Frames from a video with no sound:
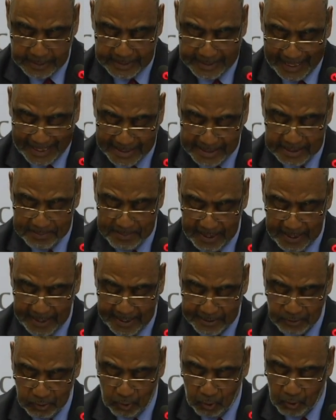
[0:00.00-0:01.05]
Zanzibar
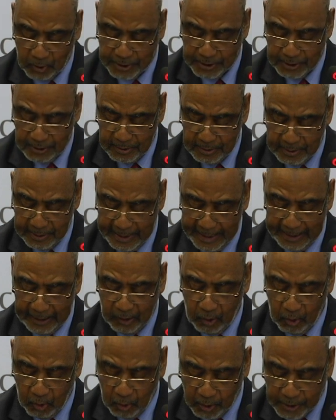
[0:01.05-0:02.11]
has
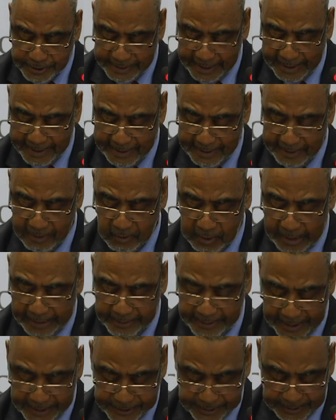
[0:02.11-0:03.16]
long-standing
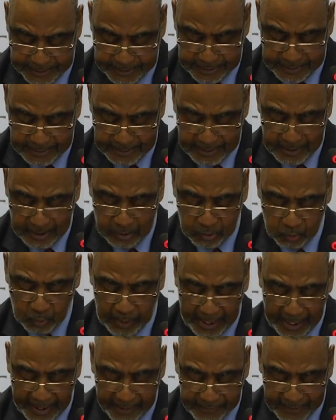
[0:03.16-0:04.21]
connections
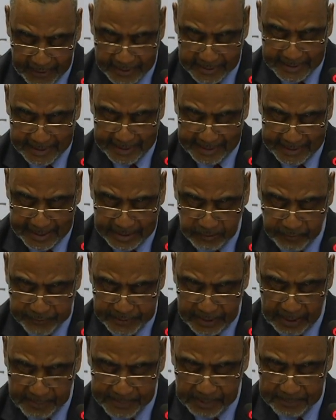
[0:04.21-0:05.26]
to other centers of
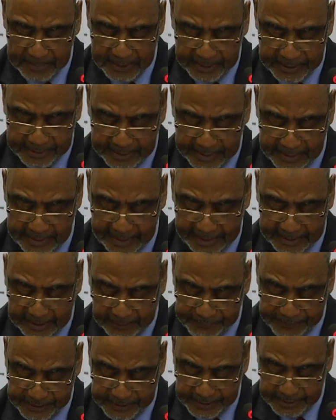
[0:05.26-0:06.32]
Islamic militant
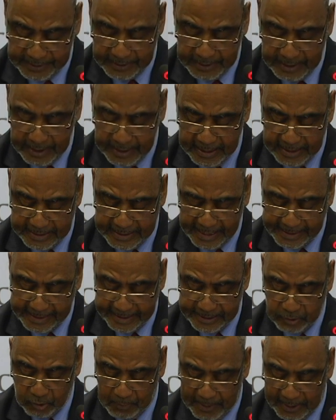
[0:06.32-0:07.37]
activity, such
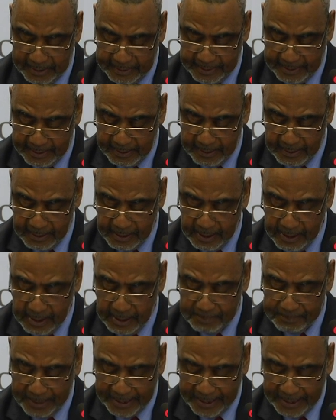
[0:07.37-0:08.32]
as Somalia,